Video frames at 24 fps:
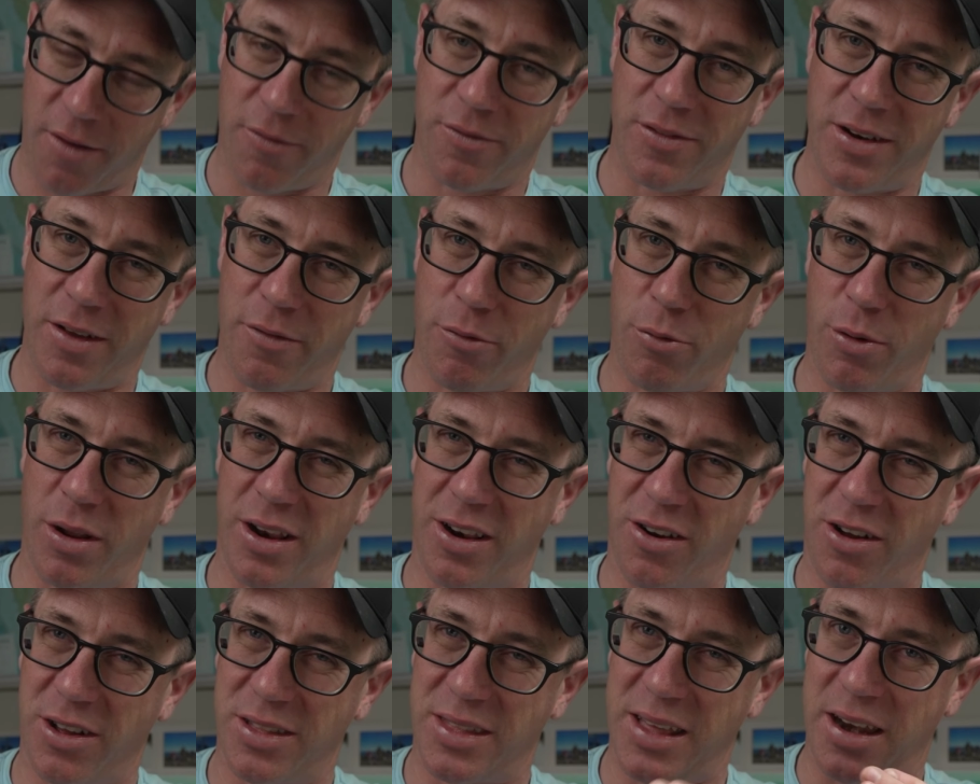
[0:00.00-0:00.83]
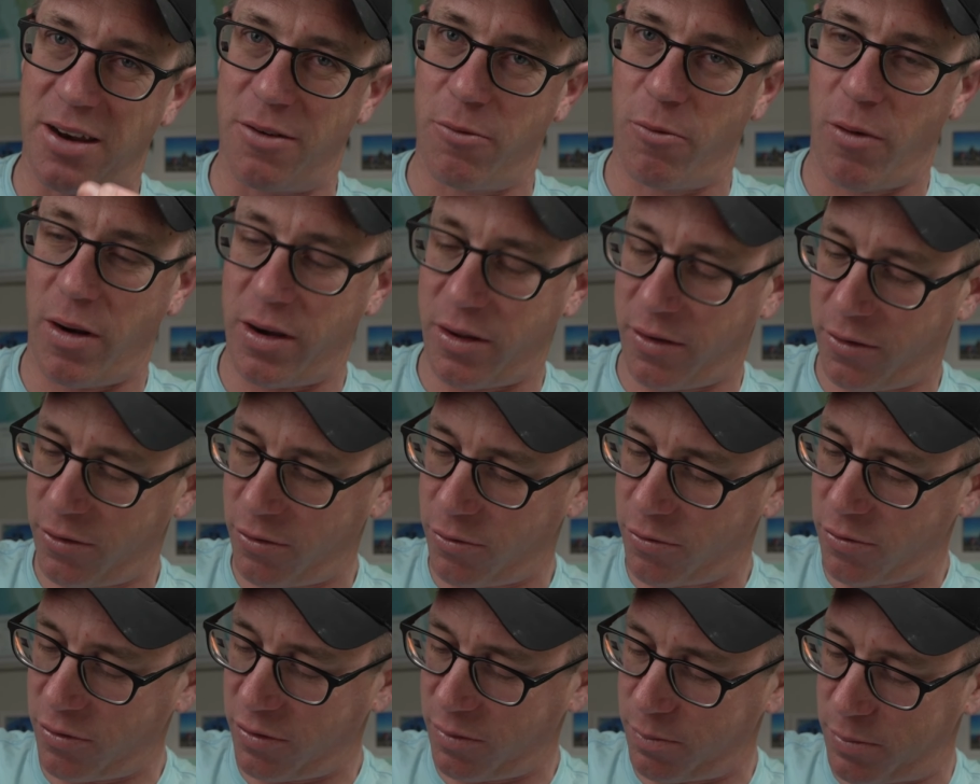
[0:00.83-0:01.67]
I've never really liked that in running
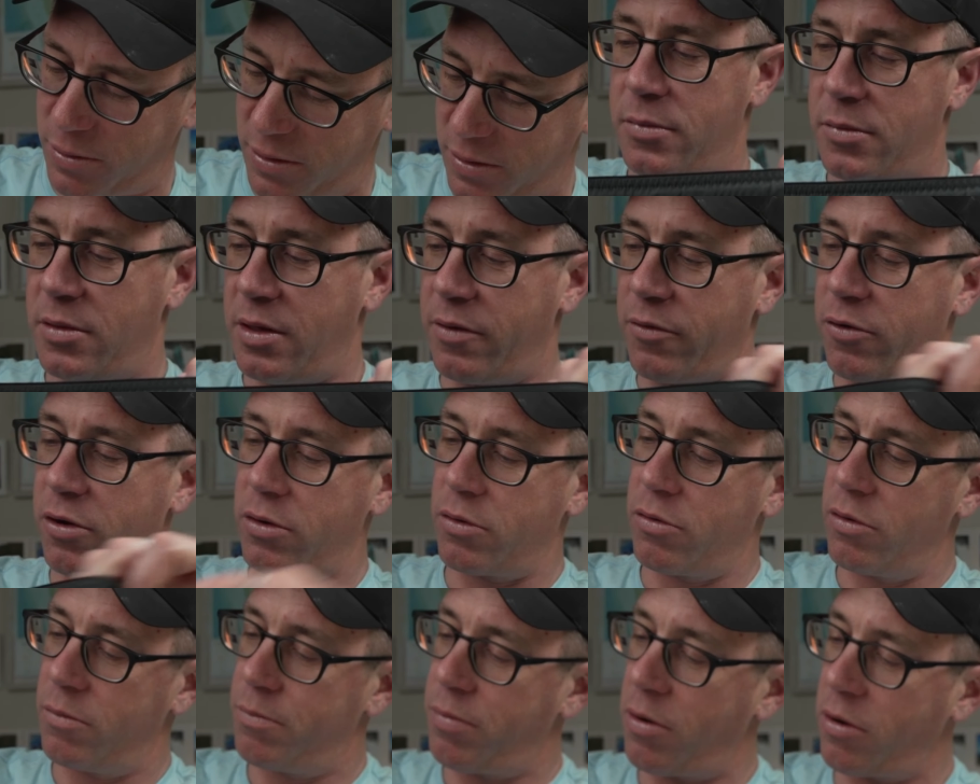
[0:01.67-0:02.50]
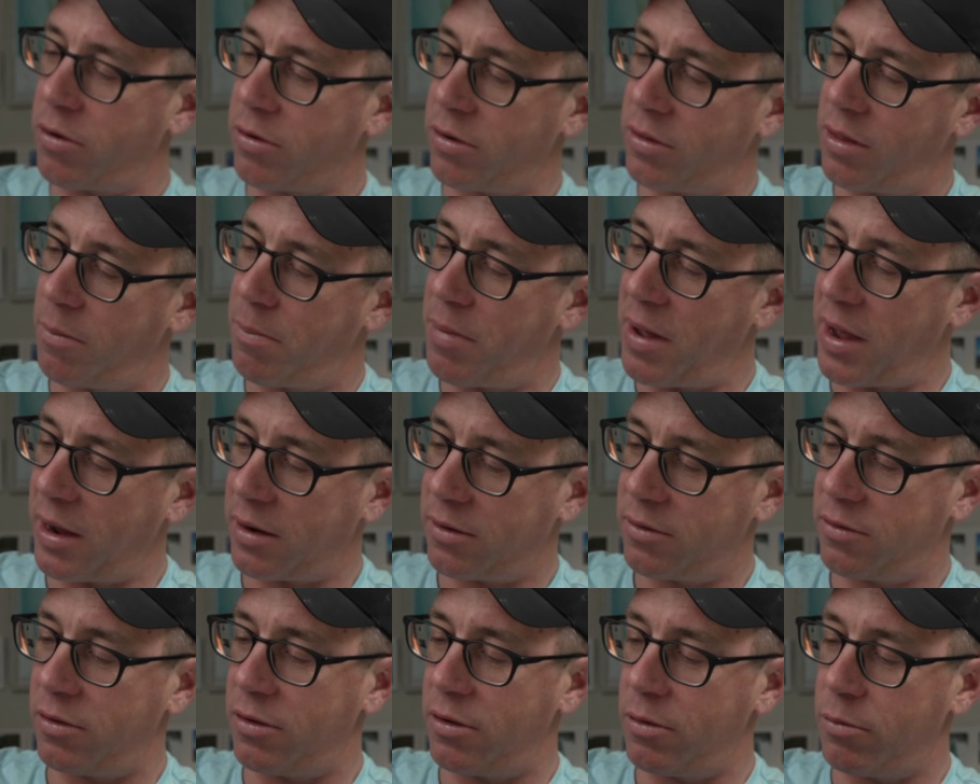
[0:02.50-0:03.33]
shorts, but they've got a good pocket on the
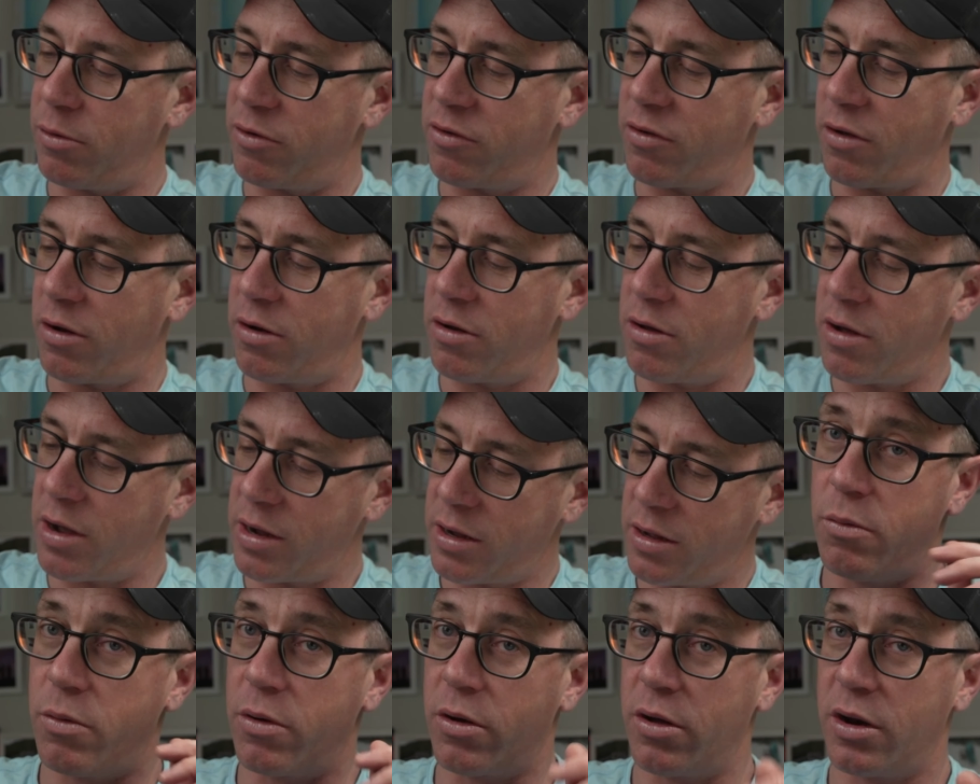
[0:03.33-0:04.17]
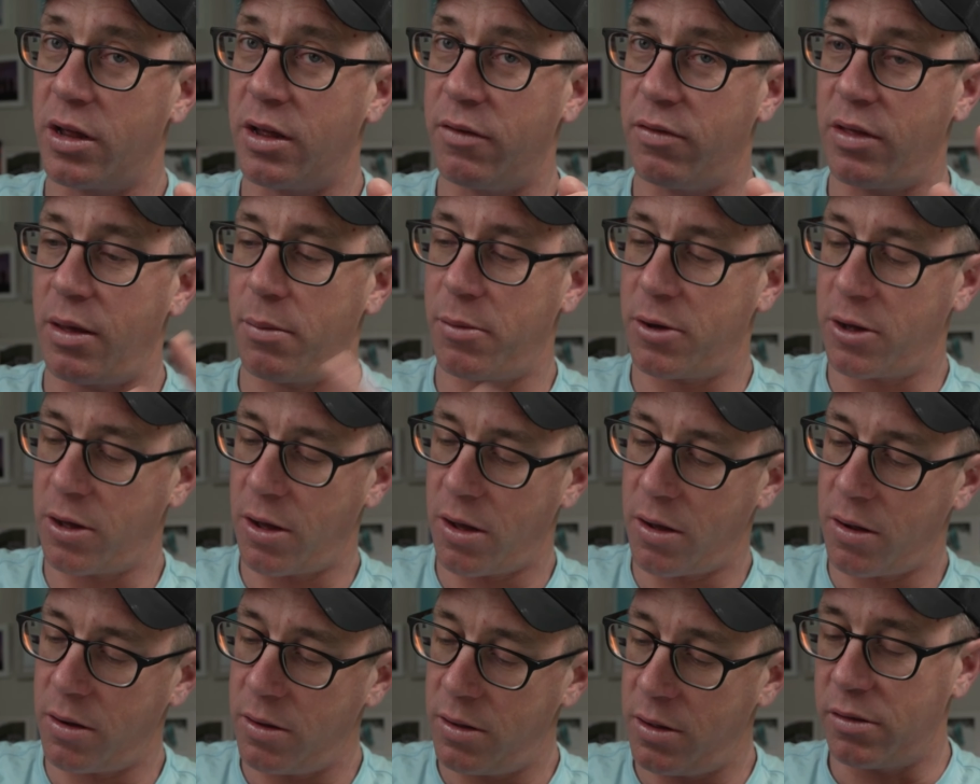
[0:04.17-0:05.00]
back too, which I like. We're going to give them a
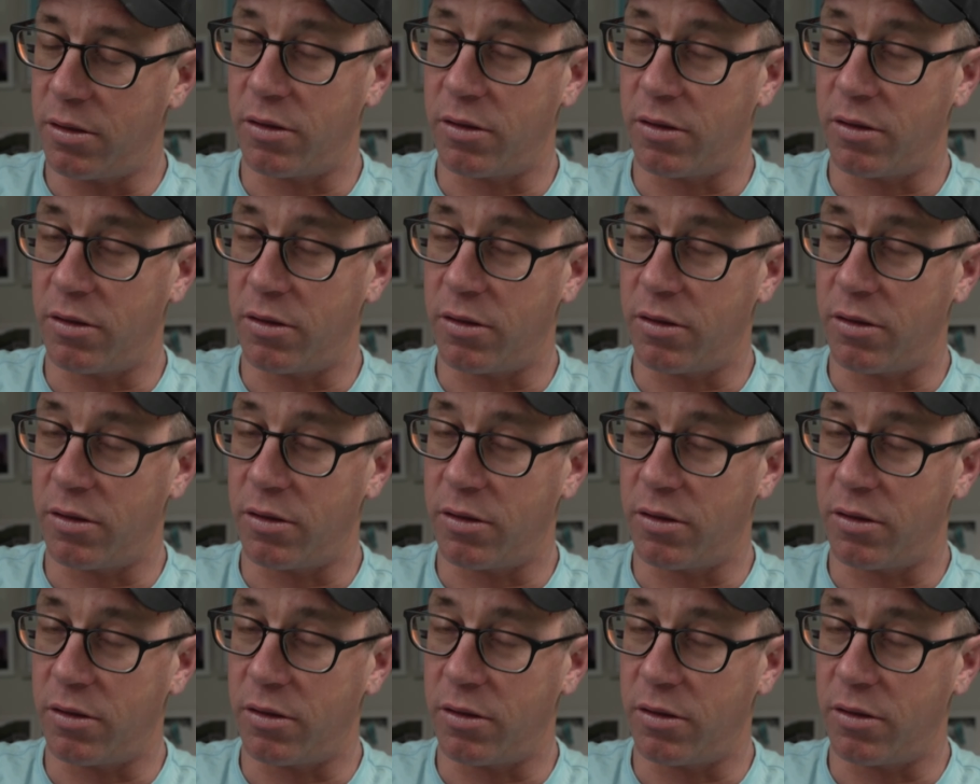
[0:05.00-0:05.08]
go.